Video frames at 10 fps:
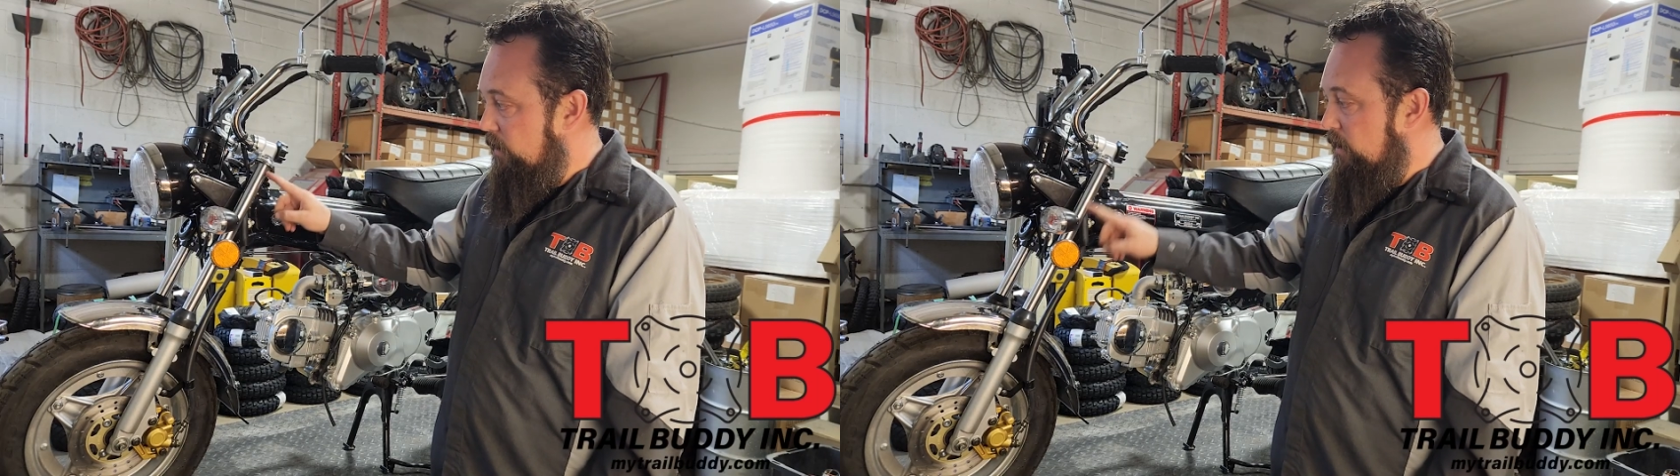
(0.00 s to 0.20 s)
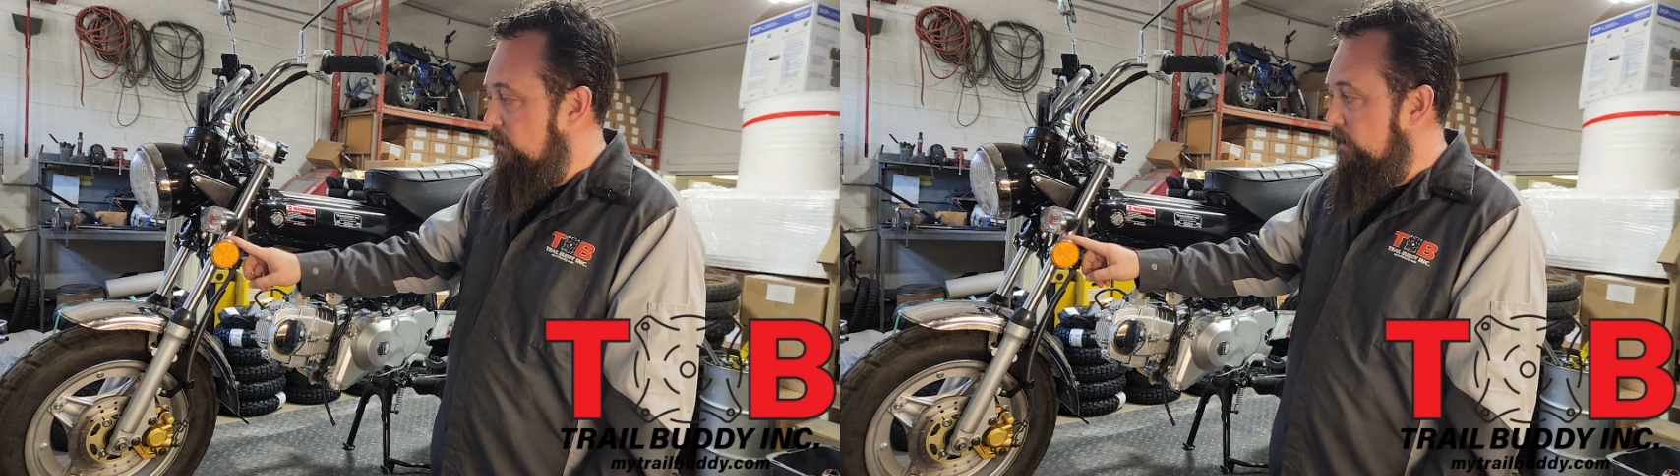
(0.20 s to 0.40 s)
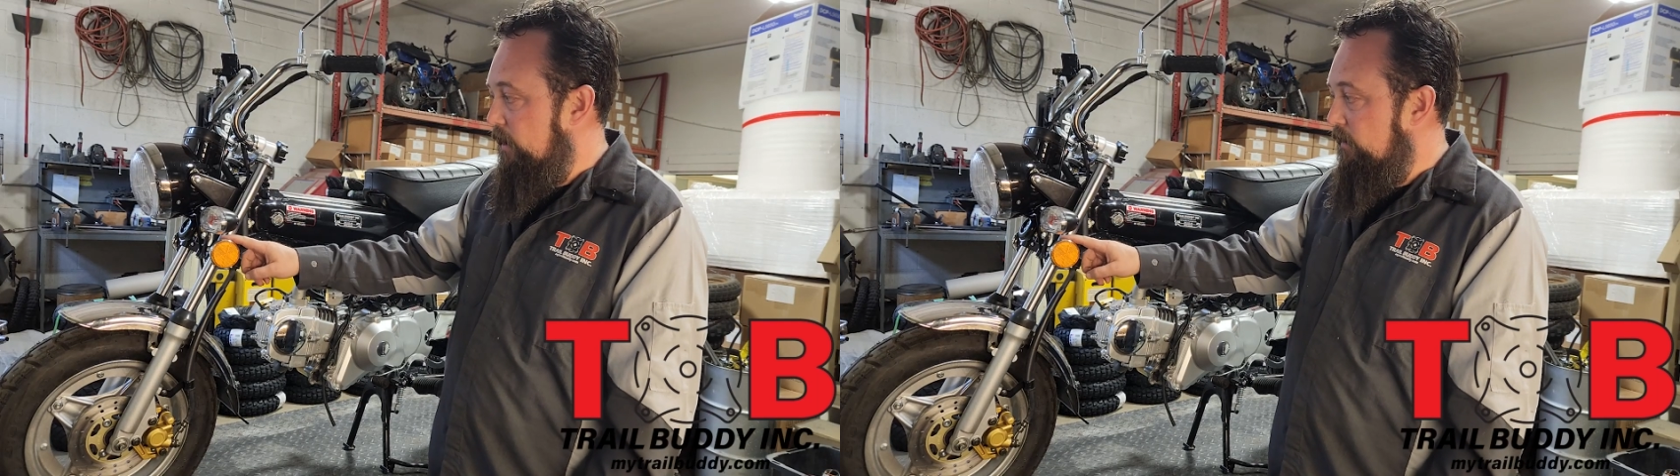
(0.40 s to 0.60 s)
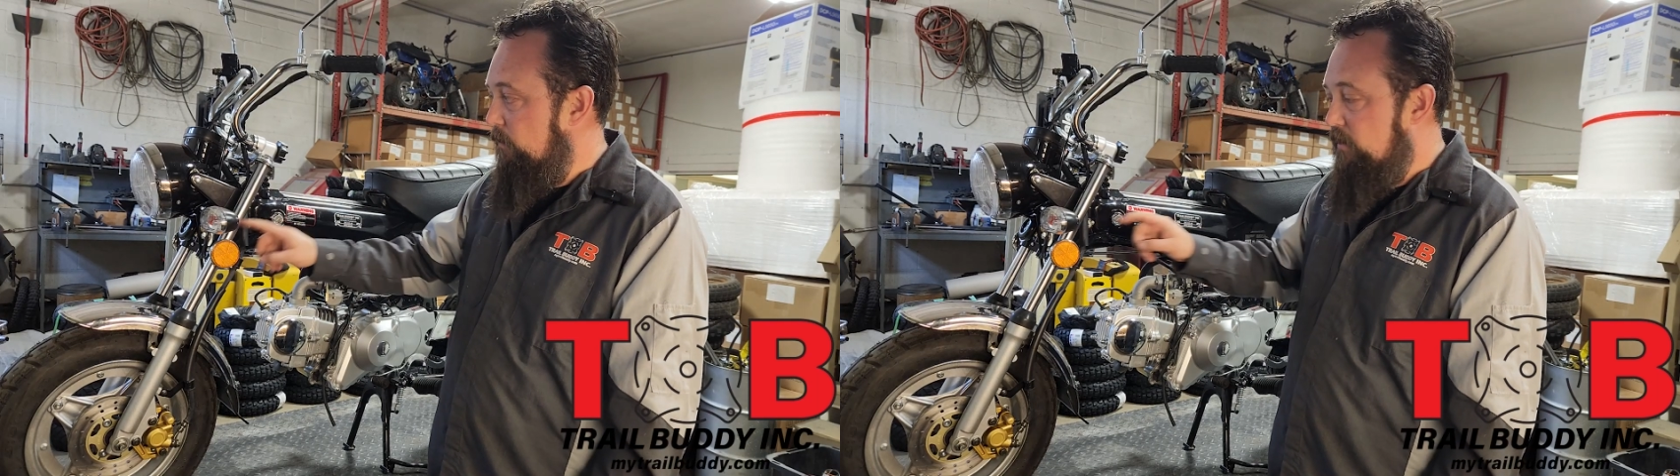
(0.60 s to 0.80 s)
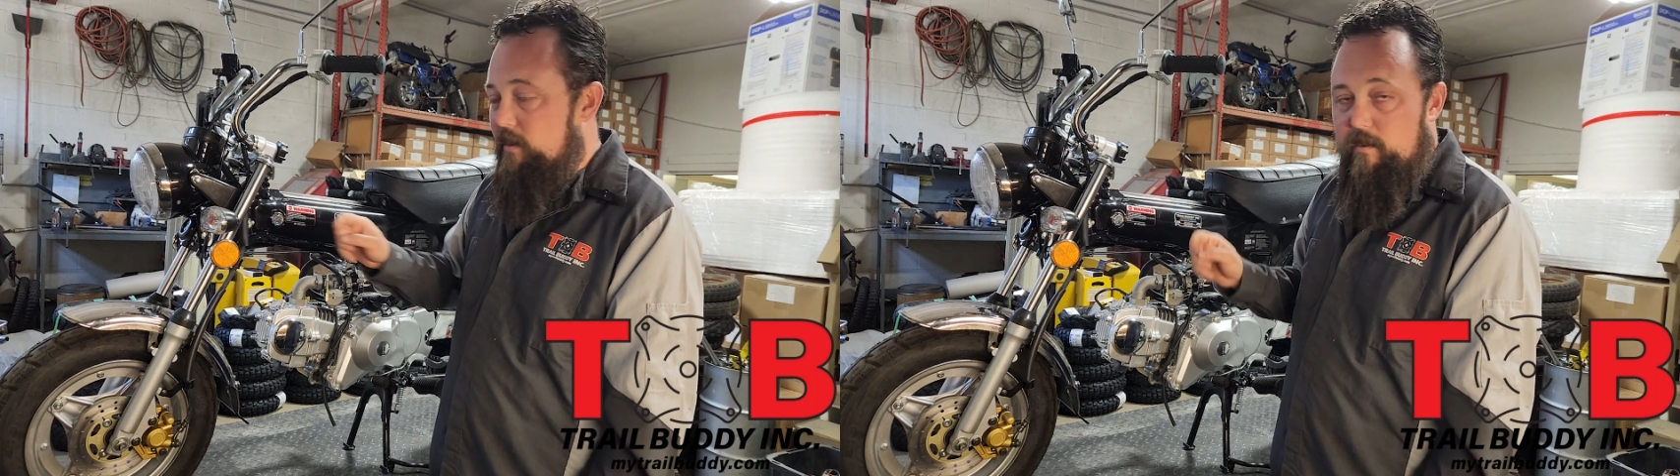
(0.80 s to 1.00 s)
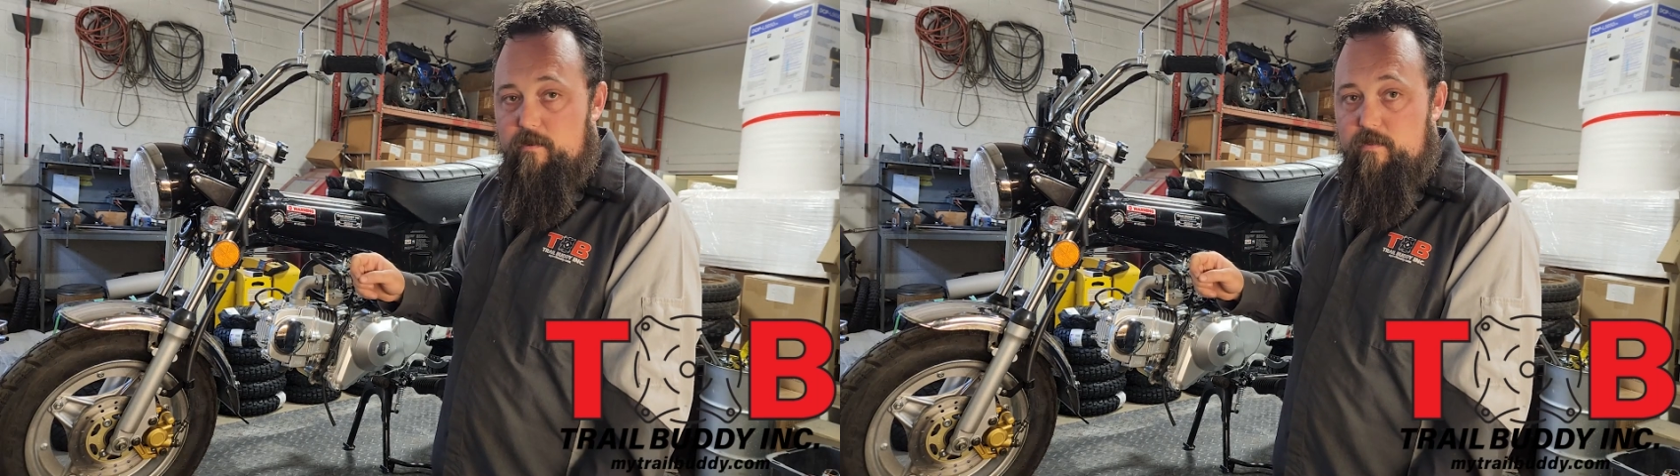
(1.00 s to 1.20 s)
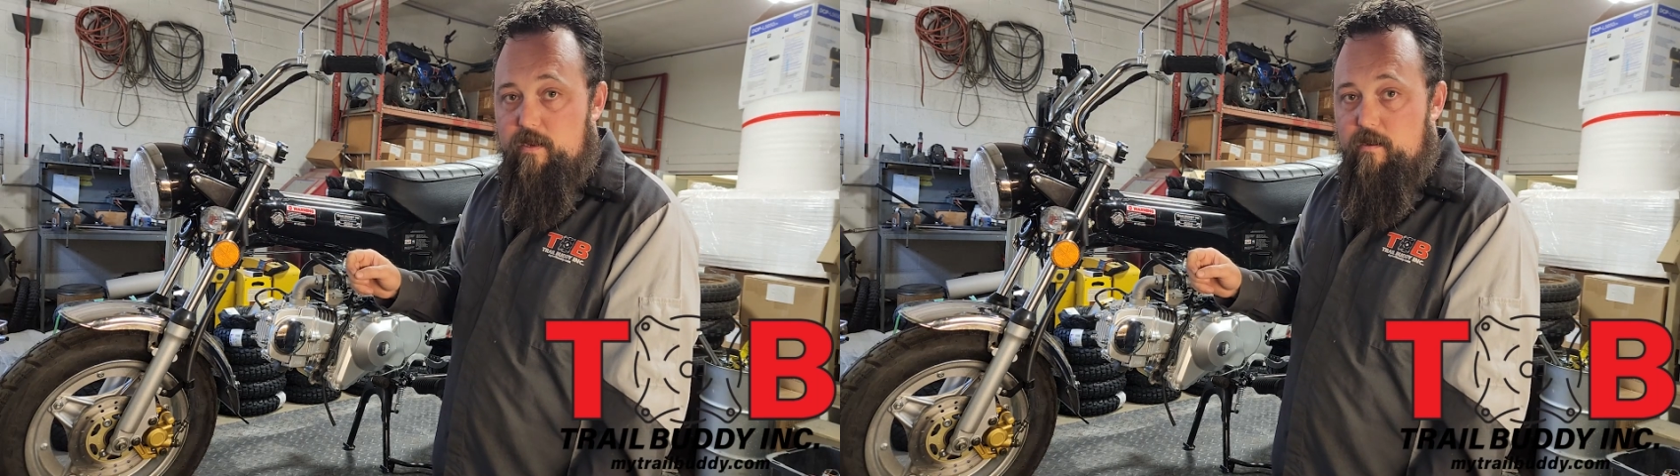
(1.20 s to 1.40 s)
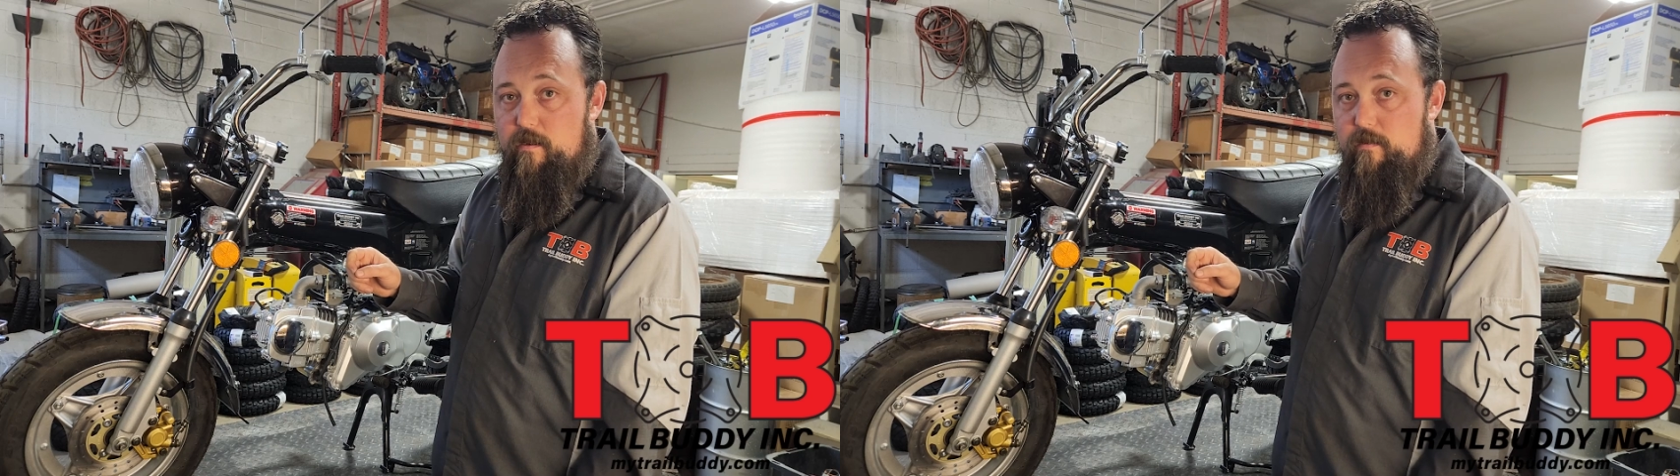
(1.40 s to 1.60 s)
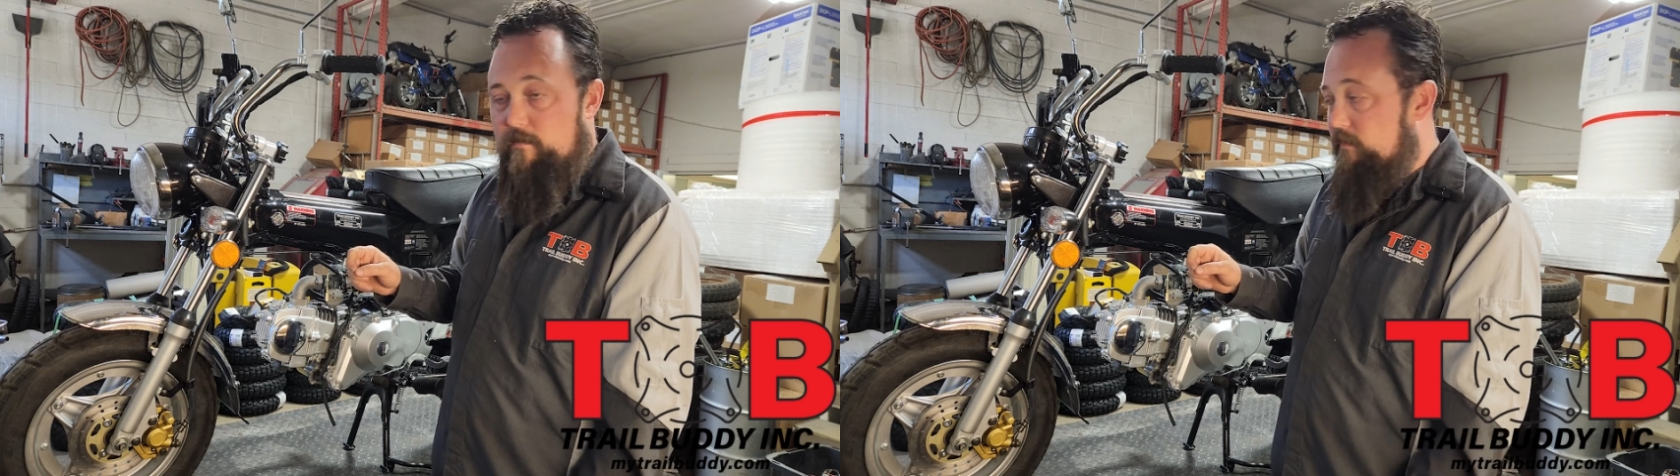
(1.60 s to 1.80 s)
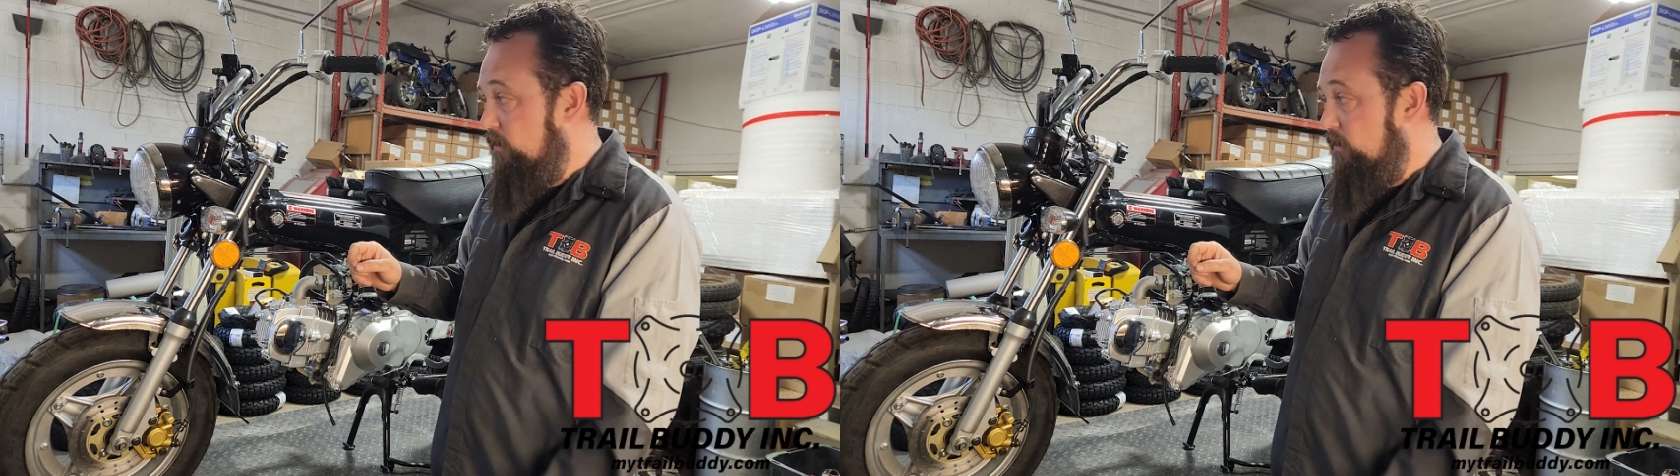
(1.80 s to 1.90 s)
our headlight bucket ears on here.